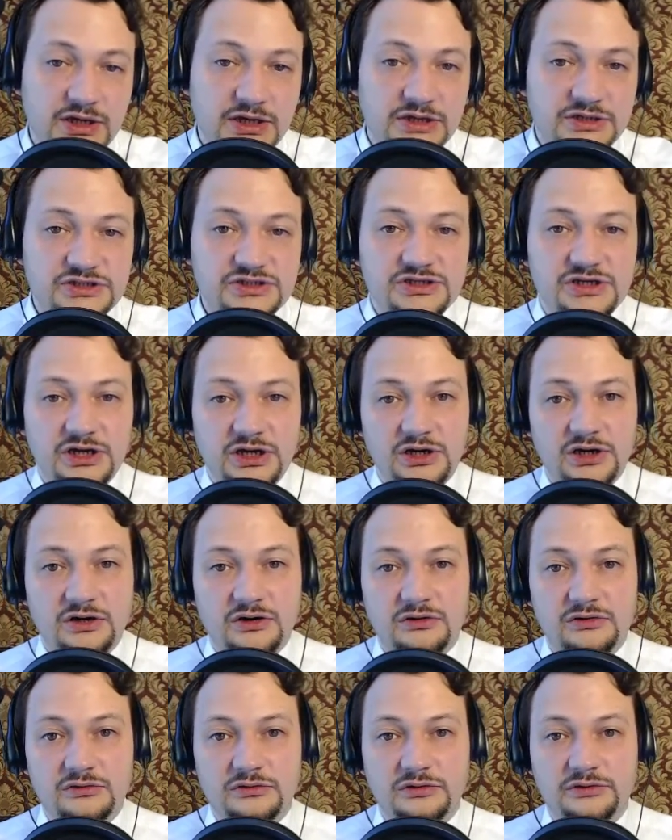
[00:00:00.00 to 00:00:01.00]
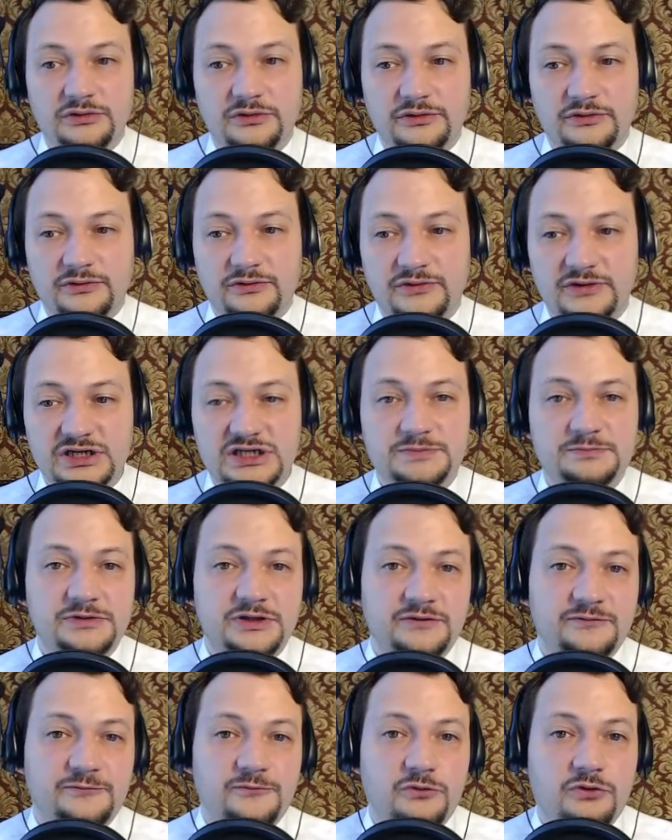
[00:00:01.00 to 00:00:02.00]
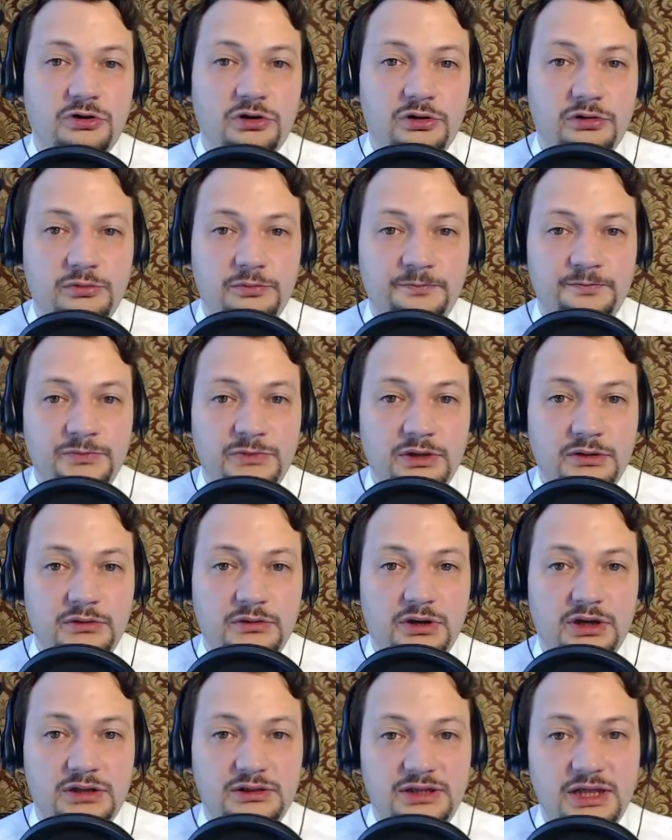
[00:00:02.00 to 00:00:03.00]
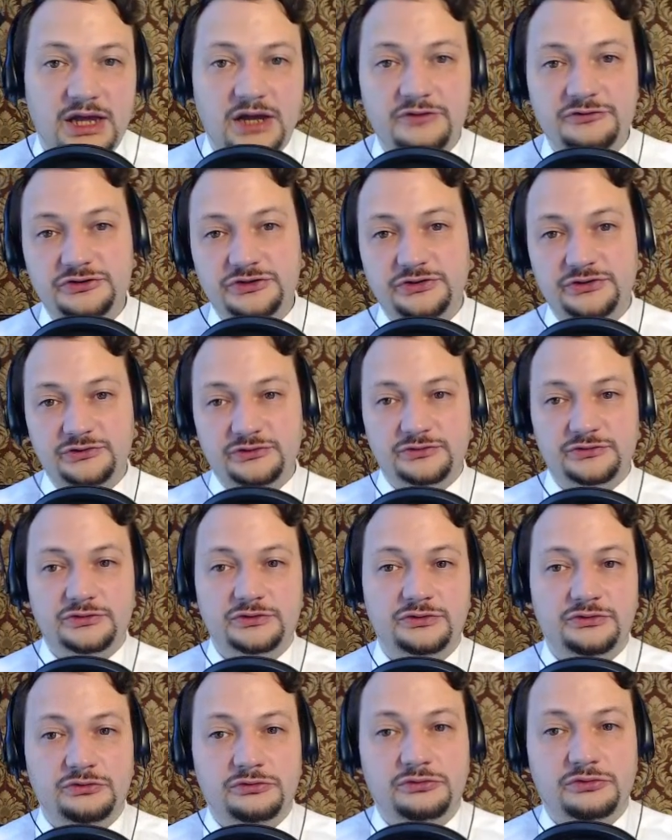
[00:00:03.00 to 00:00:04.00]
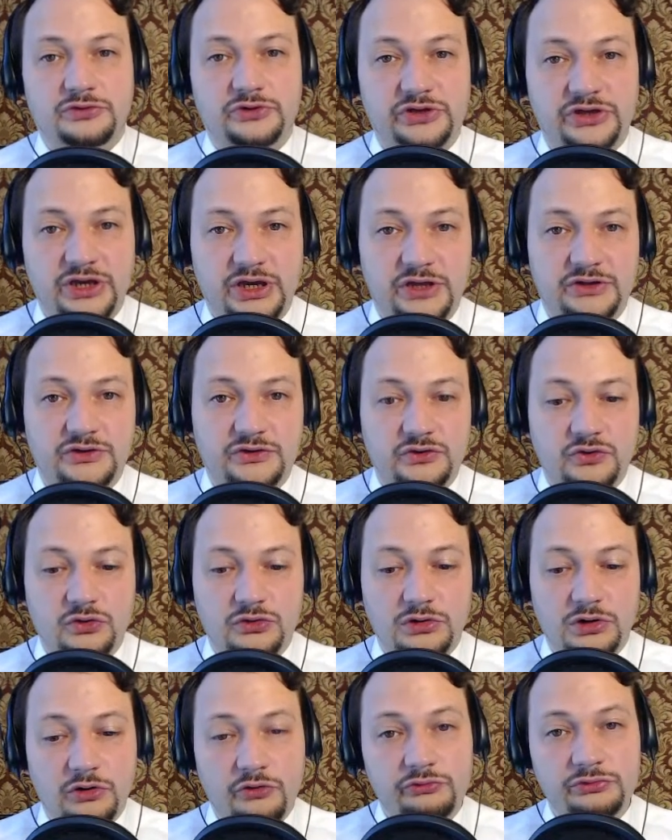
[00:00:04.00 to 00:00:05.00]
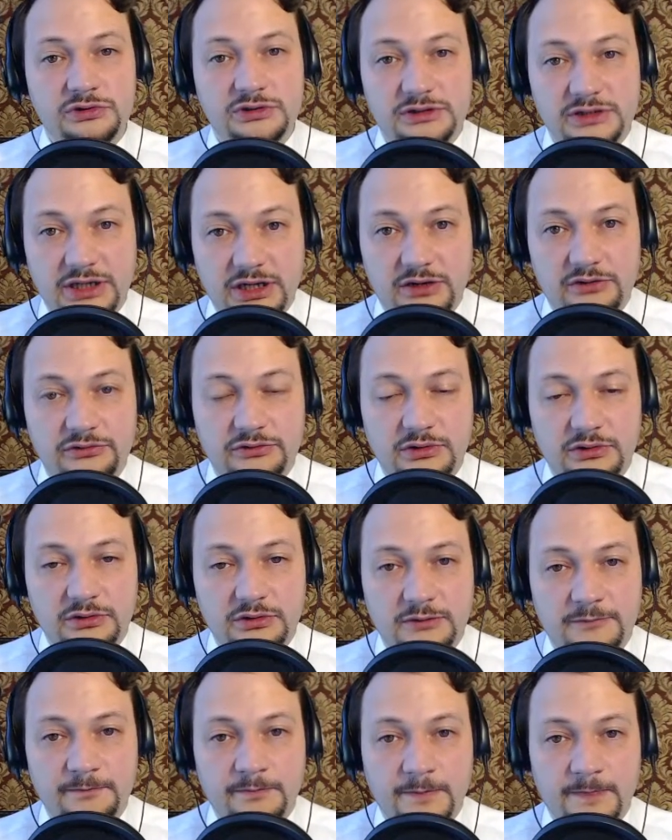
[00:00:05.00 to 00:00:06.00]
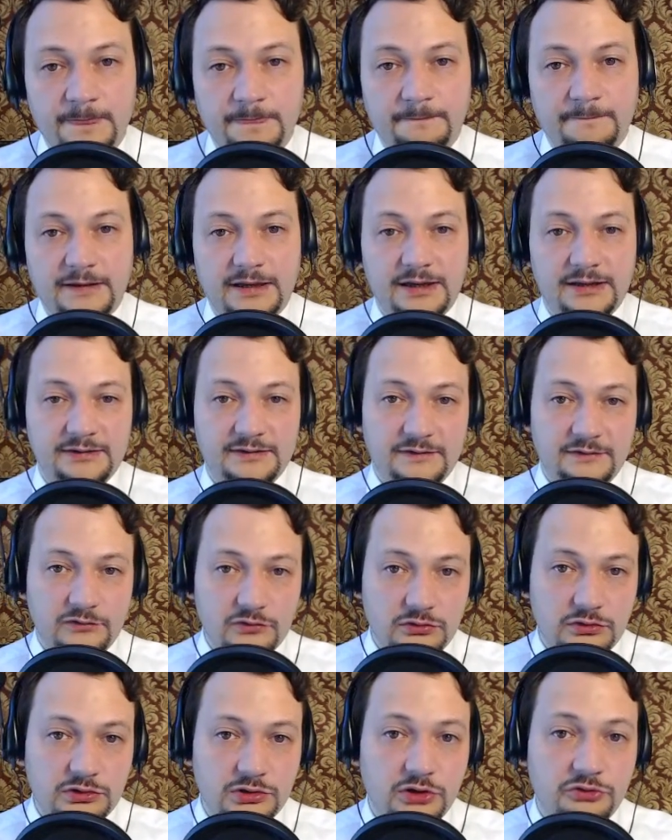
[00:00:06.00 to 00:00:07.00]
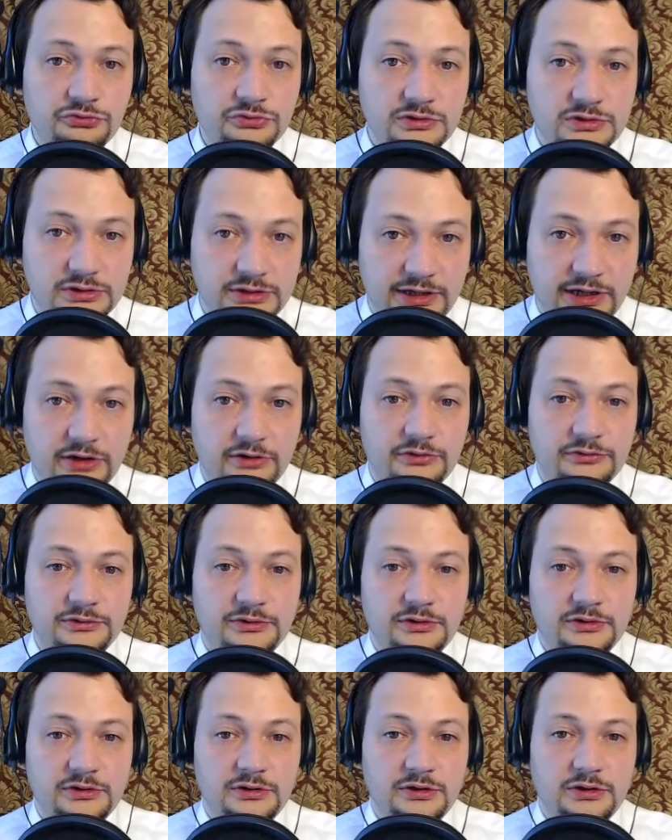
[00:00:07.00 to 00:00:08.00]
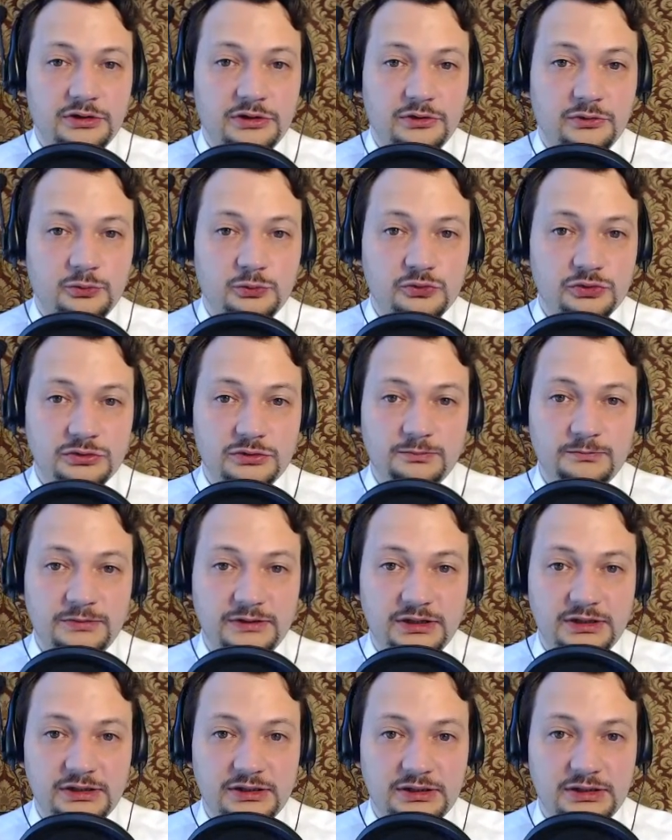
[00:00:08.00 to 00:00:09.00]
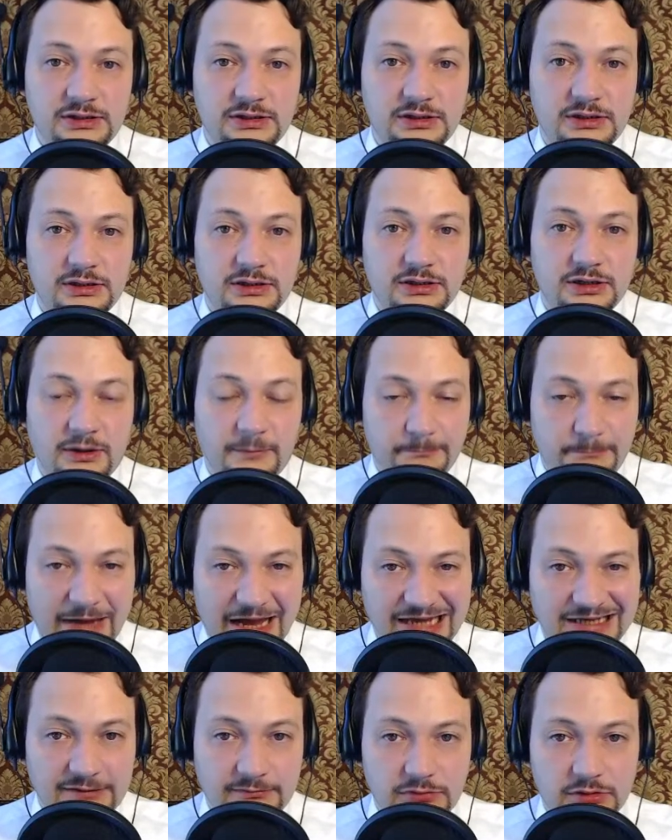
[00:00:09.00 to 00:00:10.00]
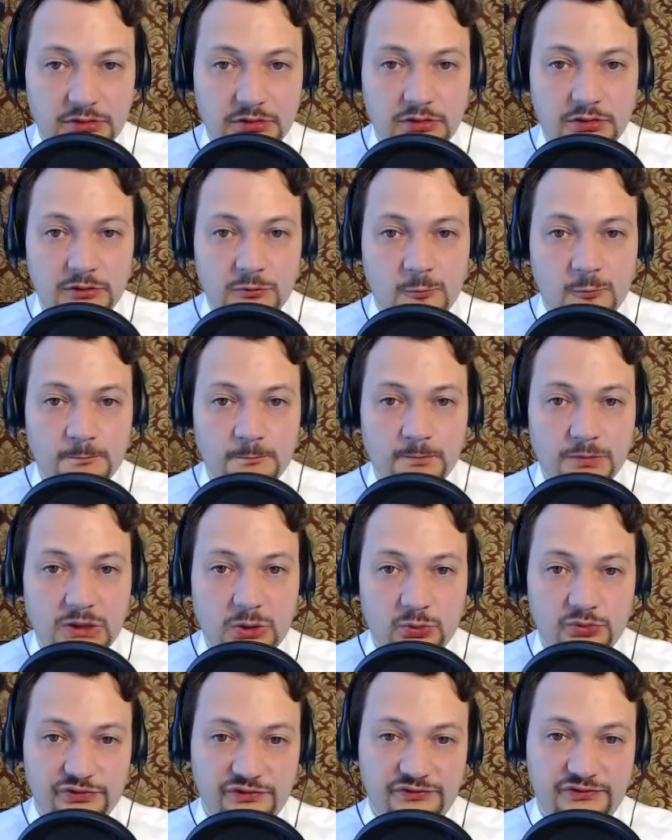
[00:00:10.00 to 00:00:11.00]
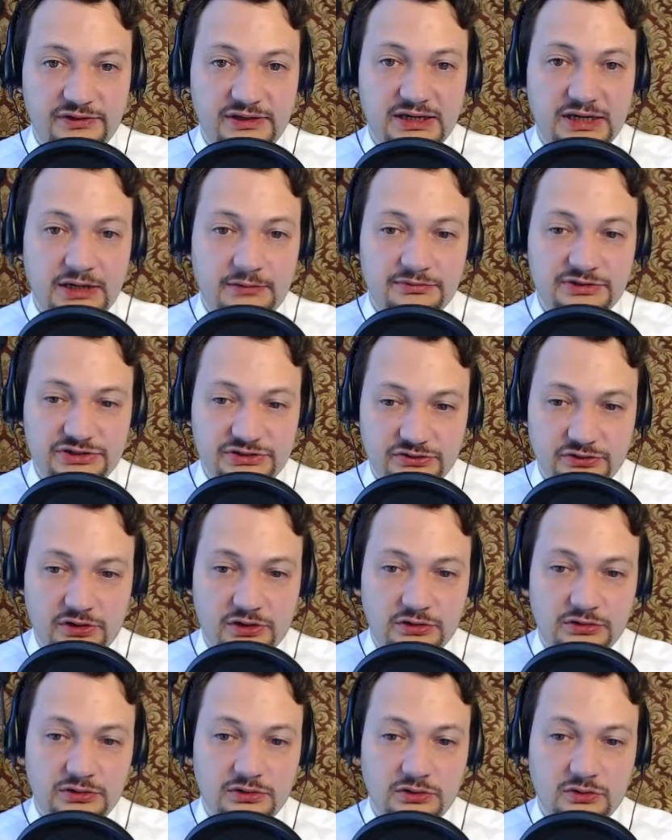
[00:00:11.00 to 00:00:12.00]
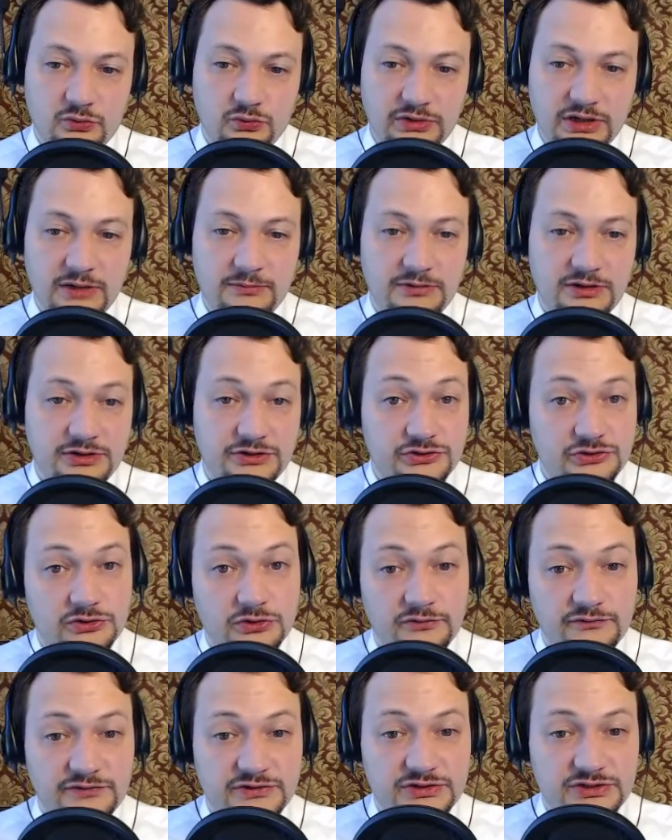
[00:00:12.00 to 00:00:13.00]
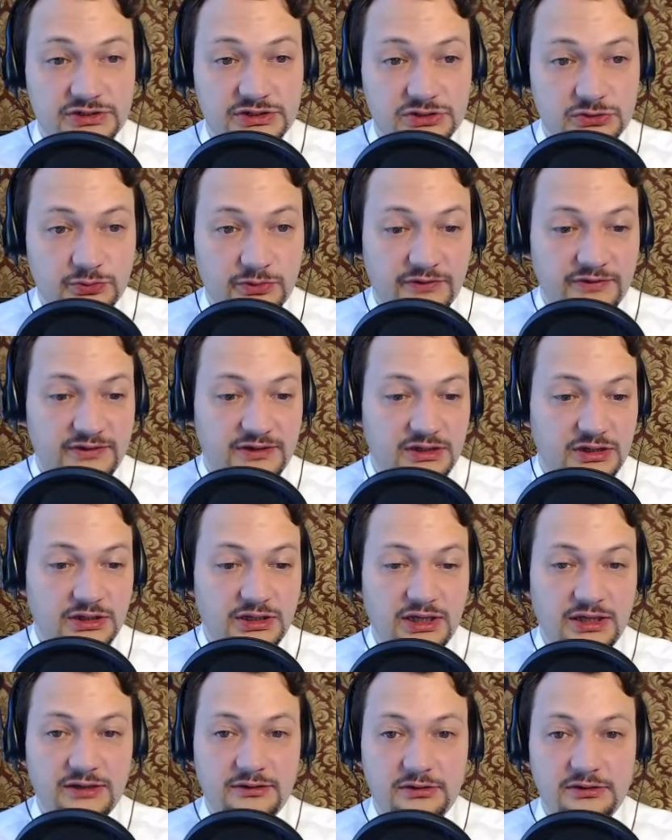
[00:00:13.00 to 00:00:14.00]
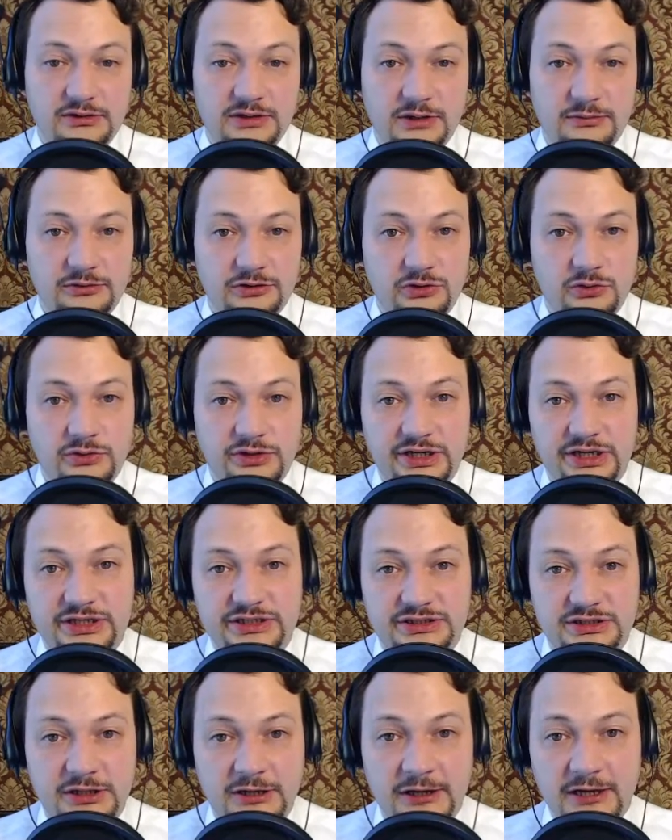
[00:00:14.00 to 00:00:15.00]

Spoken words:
So this platform allows you to create your own cloud, and your own cloud would be compatible with the Amazon Web Services, with the AWS.